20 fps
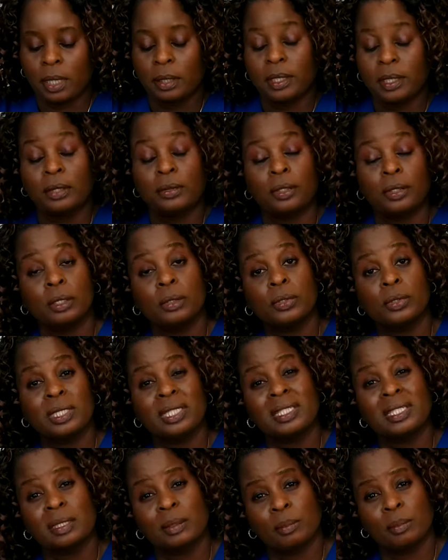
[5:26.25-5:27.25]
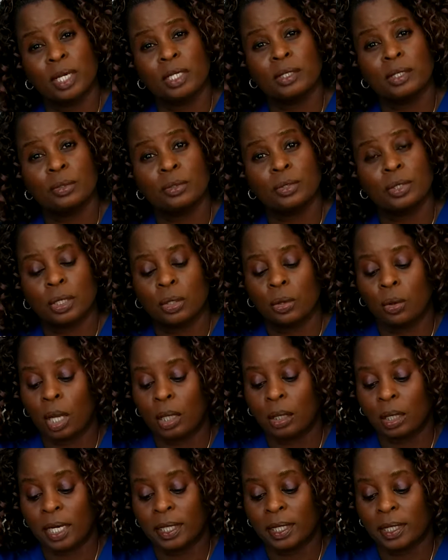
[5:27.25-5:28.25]
Now, the uterus is a muscle, so a
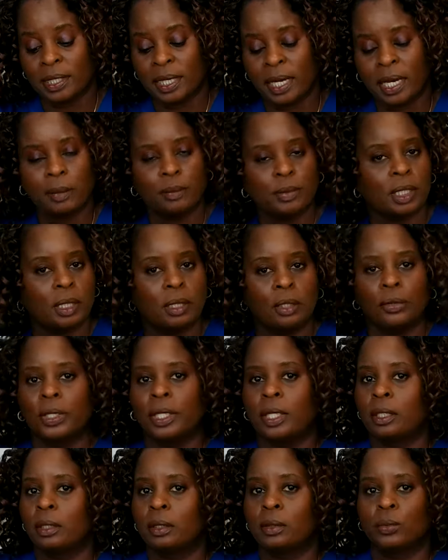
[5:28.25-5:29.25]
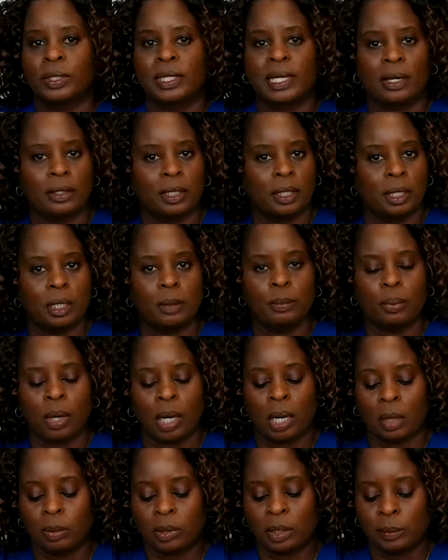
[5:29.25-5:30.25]
lot of times it'll heal without any
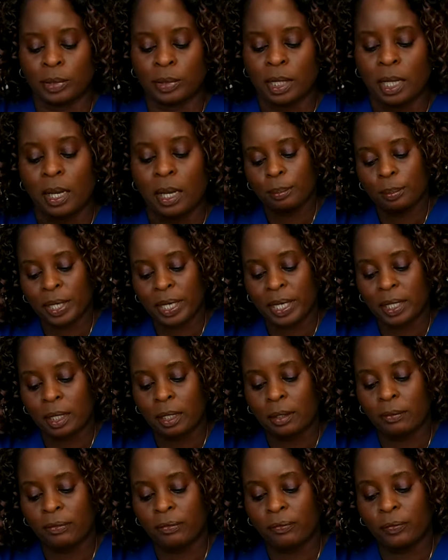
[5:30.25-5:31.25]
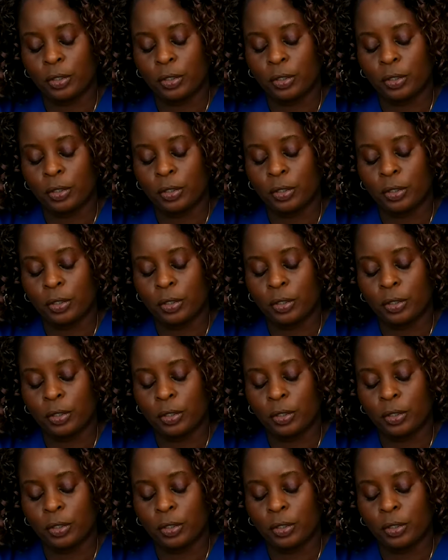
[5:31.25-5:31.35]
problems. But if